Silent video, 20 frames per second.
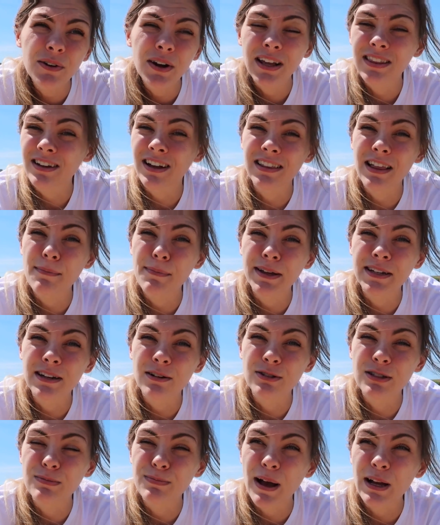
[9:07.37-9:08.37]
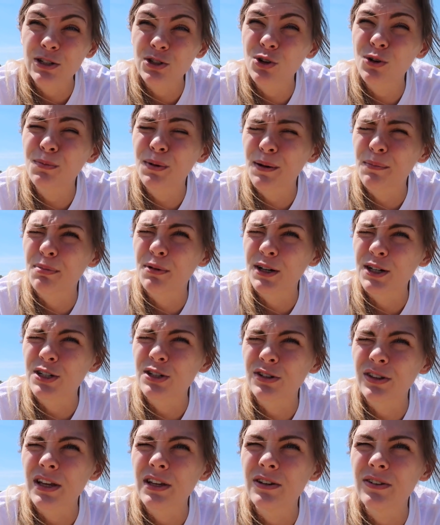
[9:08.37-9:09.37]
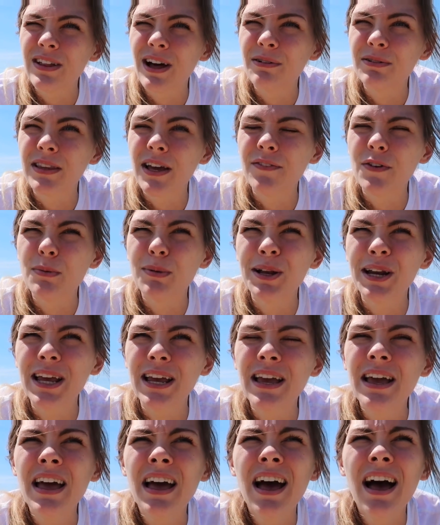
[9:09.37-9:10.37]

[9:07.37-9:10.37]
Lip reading: and I thought that meant I was special, but I'm pretty sure they do that with everybody.